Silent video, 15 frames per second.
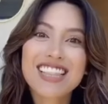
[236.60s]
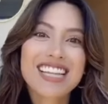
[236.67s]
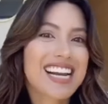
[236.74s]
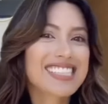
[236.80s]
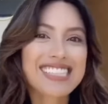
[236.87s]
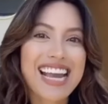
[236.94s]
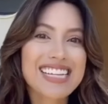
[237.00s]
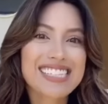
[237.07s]
doesn't
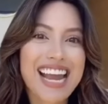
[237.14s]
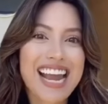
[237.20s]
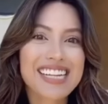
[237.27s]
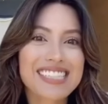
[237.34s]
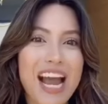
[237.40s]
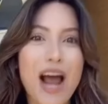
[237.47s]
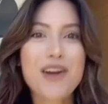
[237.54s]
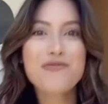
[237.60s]
get taken
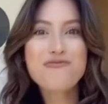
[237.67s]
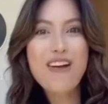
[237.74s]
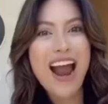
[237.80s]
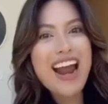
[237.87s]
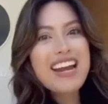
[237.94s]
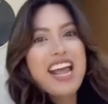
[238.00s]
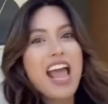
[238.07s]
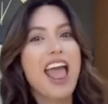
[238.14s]
down,
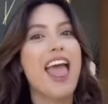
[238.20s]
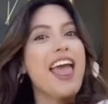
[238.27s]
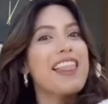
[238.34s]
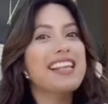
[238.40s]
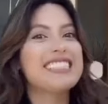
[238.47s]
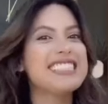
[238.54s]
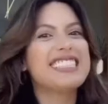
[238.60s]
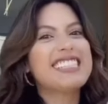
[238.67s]
right?
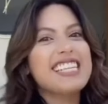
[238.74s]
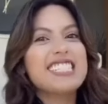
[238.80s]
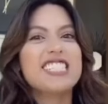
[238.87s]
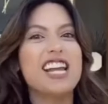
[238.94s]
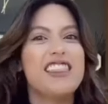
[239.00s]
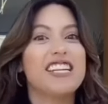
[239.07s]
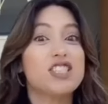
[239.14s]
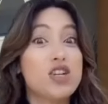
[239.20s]
This is the shit
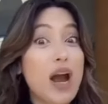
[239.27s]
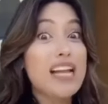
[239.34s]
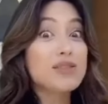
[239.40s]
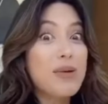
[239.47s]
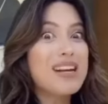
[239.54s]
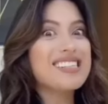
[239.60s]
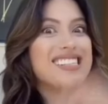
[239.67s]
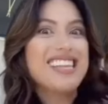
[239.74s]
that you guys want to
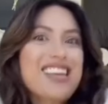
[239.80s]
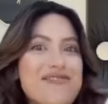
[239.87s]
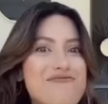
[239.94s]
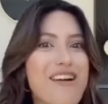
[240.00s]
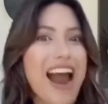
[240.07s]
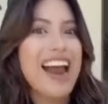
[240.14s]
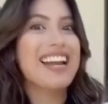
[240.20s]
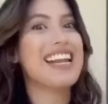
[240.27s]
see,
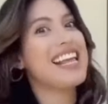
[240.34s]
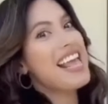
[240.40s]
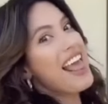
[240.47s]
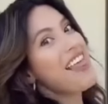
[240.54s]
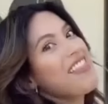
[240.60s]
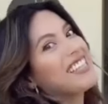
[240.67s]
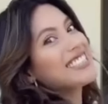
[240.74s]
right? This